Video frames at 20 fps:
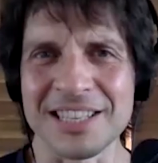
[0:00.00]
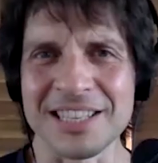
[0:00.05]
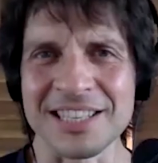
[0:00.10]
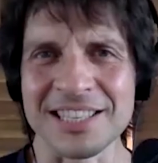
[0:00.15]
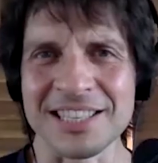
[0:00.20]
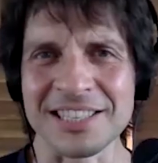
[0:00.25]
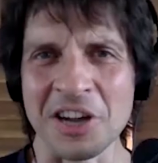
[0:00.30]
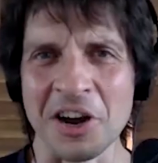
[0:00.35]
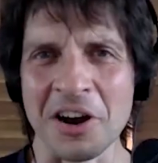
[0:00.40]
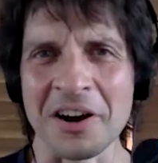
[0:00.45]

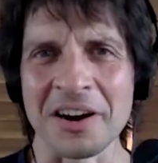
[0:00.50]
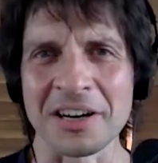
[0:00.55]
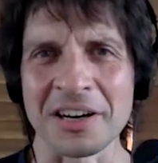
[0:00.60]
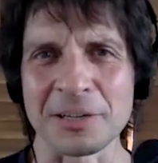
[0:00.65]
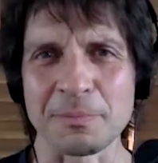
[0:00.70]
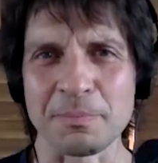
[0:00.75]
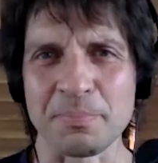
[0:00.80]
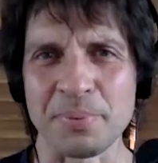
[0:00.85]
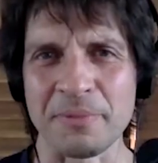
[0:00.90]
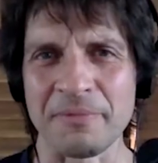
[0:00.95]

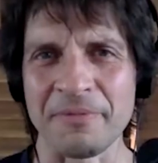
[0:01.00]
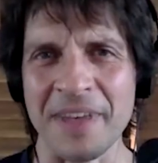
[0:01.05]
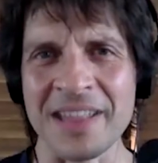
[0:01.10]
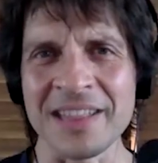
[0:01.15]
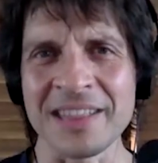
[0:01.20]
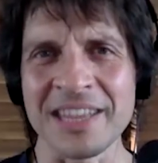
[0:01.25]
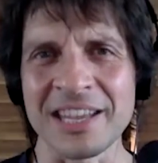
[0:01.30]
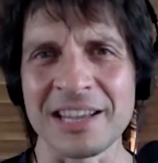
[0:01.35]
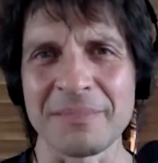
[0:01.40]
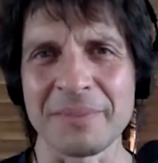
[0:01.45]
start
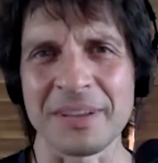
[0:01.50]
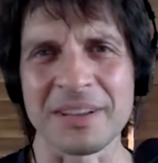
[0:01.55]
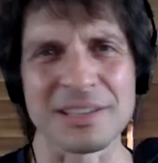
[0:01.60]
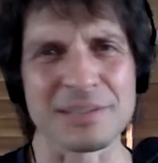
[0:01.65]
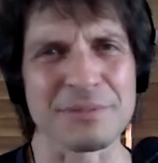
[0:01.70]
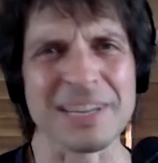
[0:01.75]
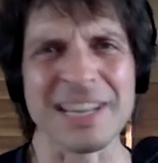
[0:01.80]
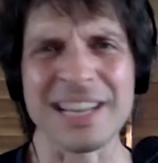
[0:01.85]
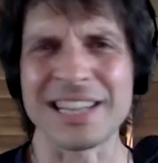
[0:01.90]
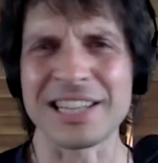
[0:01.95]
preventing, because
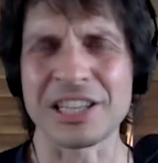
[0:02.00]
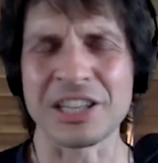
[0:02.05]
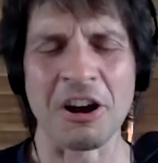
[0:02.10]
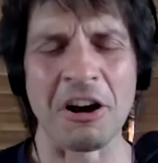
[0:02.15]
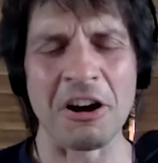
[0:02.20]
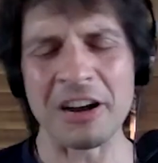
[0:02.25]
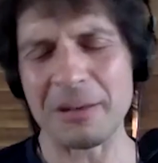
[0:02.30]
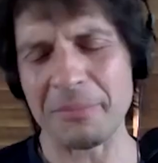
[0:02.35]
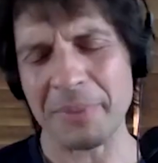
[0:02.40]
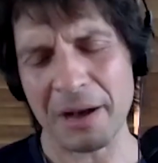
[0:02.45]
we can
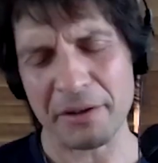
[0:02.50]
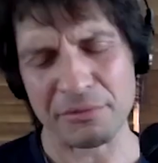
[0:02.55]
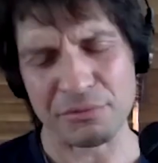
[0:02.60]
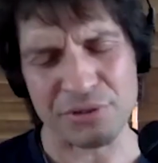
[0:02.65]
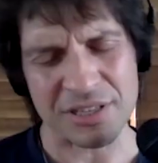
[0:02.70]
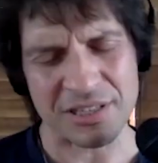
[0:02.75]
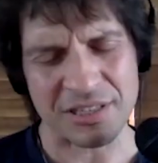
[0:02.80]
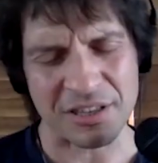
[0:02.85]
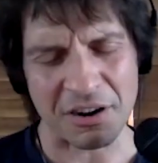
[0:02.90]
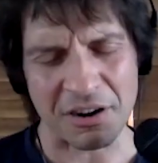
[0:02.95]
talk about
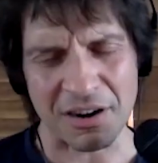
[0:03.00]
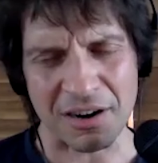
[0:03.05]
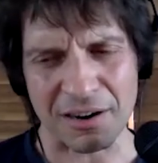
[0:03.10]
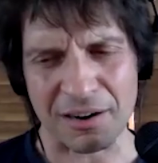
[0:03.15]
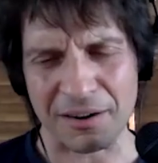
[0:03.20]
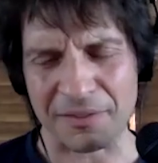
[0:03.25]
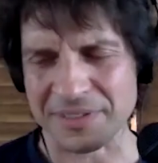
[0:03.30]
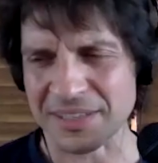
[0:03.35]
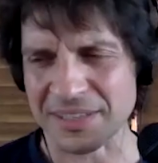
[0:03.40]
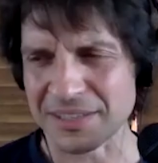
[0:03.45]

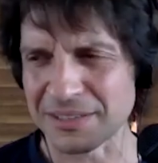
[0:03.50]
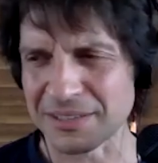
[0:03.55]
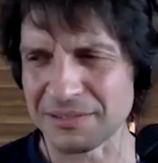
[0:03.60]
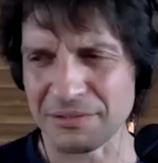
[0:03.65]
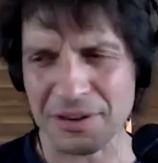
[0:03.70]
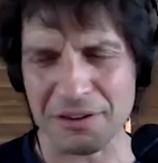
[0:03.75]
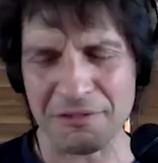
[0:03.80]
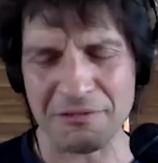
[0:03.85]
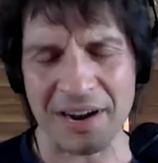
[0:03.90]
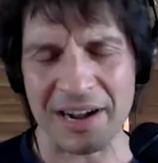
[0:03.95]
reserves and
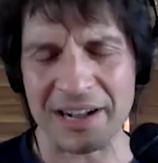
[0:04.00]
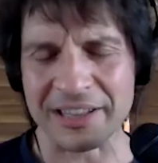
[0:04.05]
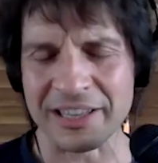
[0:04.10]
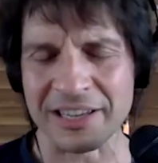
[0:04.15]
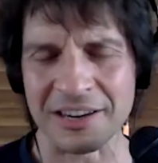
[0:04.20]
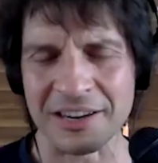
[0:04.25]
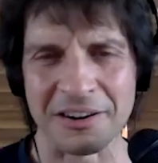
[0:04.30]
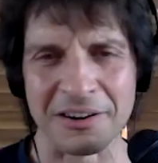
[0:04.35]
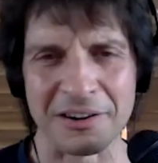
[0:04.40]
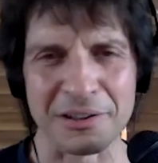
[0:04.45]

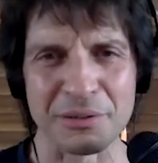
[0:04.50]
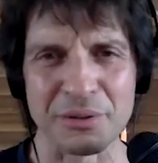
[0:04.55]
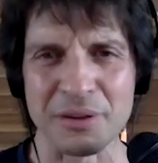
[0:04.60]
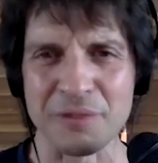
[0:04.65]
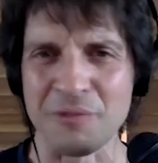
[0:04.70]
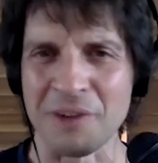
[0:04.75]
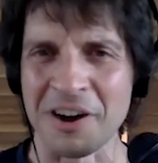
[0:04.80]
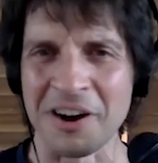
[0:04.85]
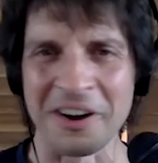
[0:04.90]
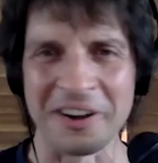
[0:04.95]
rewilding all we
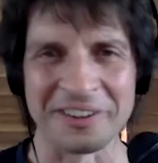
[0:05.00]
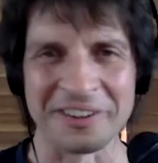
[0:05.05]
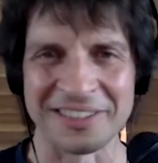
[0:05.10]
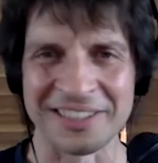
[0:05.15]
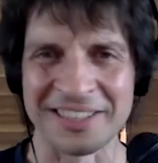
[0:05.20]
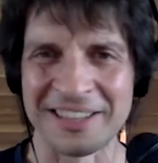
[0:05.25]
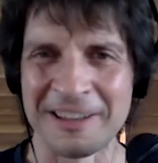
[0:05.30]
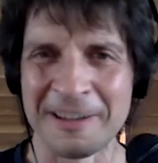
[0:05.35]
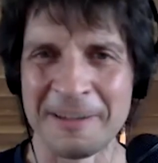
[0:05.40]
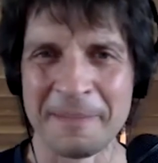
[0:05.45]
want,
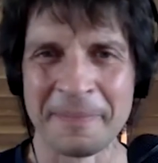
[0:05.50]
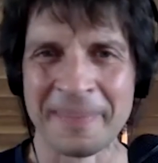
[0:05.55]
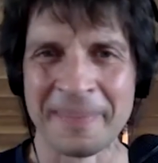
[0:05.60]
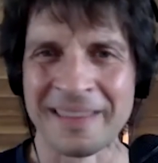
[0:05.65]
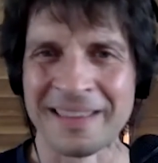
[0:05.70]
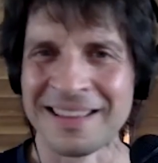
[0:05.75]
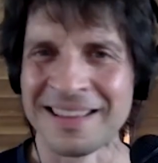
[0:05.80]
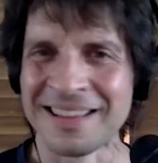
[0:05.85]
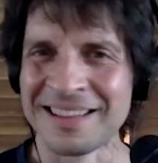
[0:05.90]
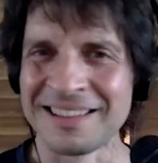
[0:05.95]

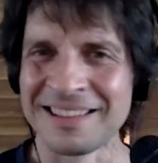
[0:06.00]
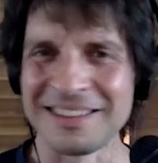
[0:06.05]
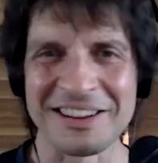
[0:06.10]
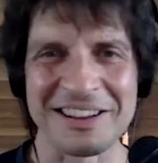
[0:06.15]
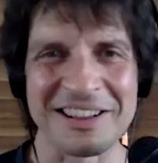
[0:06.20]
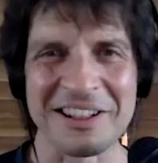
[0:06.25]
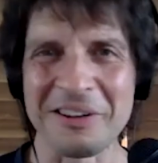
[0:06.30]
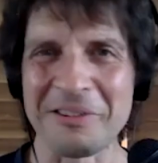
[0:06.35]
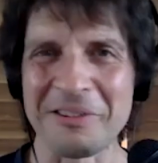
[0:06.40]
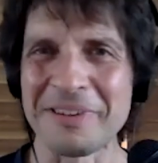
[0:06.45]

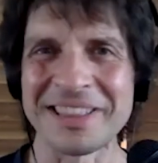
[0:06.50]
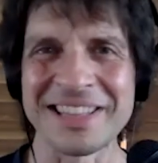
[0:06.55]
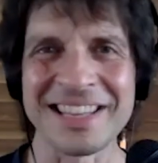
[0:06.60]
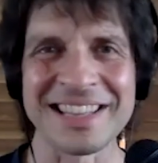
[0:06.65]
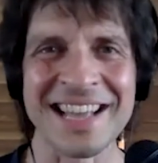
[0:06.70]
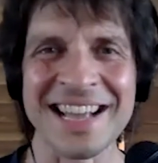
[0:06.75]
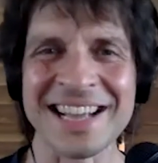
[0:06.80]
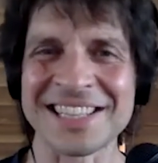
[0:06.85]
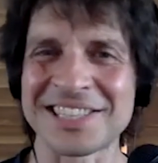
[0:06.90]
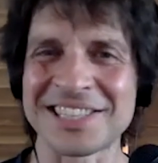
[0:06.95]
you know, when the
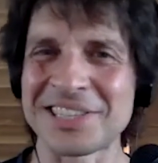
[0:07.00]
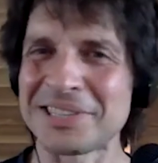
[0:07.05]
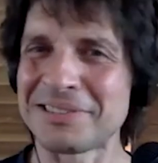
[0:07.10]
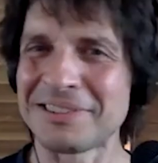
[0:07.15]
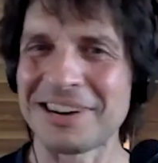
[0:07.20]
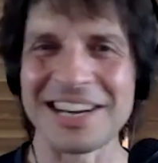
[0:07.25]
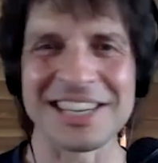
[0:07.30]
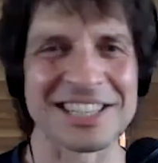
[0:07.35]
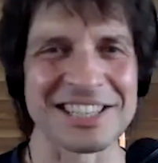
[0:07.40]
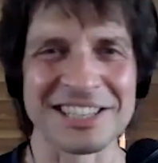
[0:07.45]
next
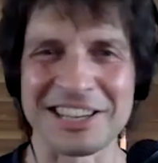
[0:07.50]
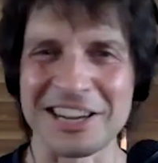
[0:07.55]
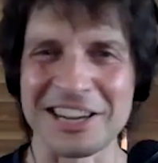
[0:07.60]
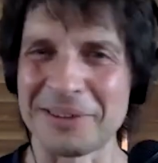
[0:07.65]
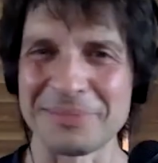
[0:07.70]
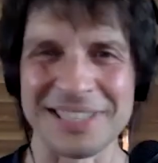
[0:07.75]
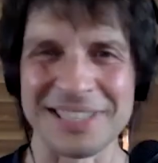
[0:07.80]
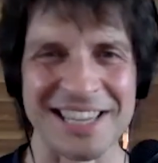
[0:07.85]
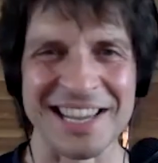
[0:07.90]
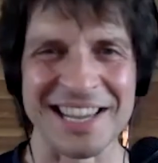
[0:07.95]
generation
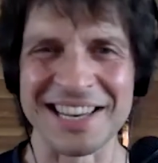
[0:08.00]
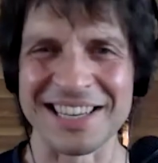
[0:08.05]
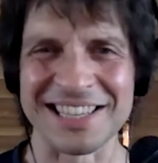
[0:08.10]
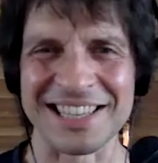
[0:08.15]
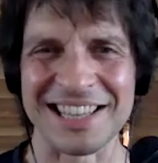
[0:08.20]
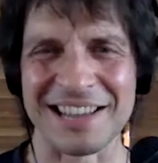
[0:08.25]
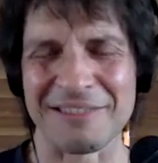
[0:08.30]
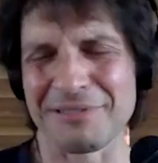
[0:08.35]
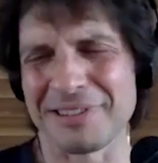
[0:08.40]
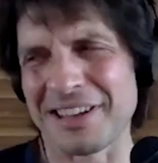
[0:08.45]
comes in, it's
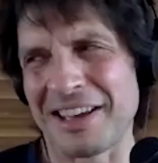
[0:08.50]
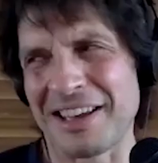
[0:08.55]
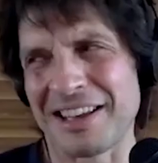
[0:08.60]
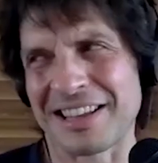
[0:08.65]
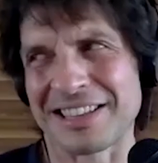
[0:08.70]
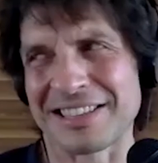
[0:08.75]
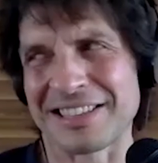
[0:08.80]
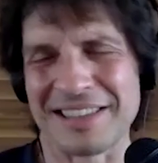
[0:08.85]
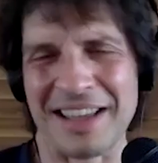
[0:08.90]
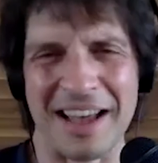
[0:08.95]
like, what the
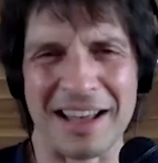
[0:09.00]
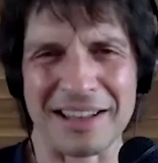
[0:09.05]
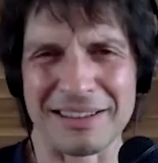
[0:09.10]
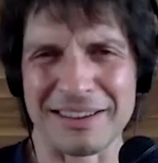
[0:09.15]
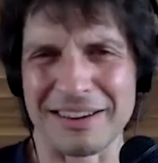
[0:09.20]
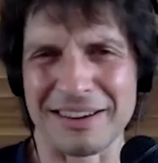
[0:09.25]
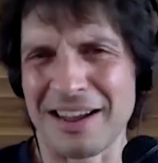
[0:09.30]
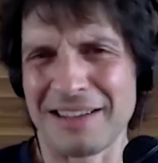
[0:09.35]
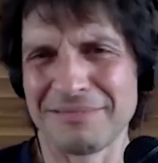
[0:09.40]
heck is that? Like,